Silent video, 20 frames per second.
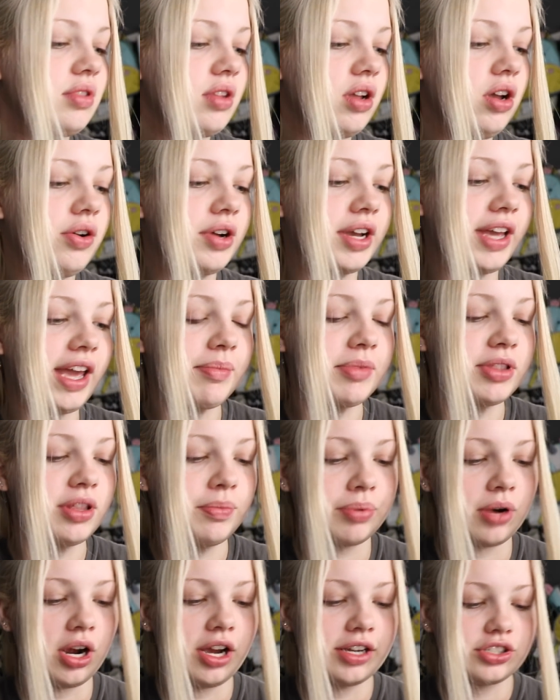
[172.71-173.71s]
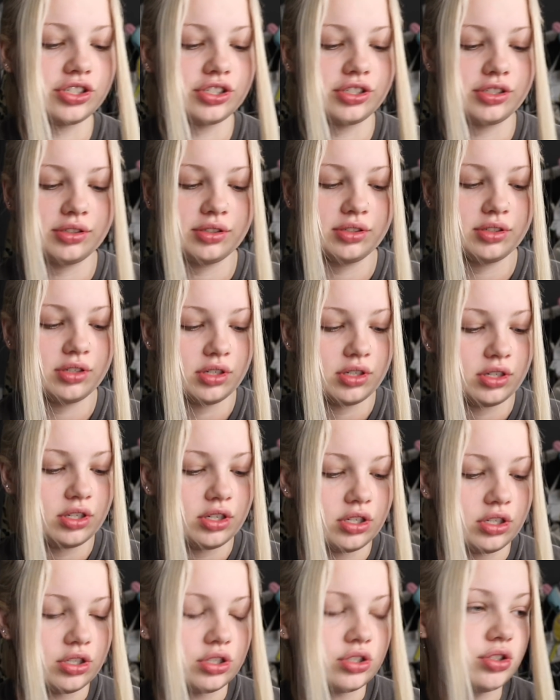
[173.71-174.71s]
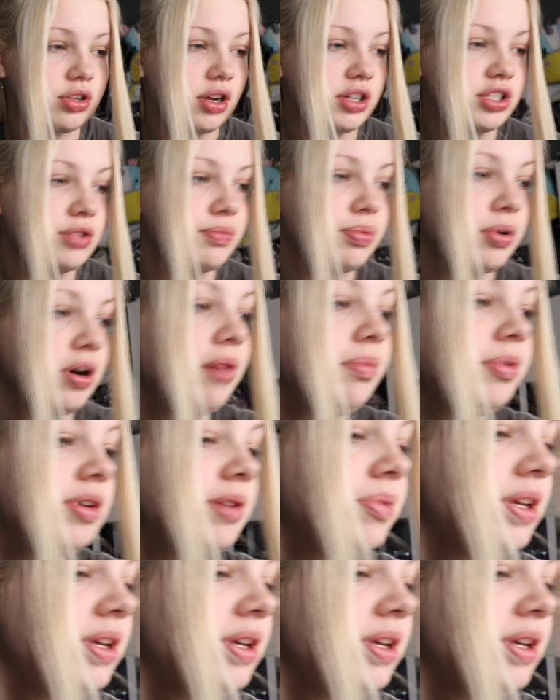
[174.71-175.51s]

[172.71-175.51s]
Oh, it came with a brush. So I should probably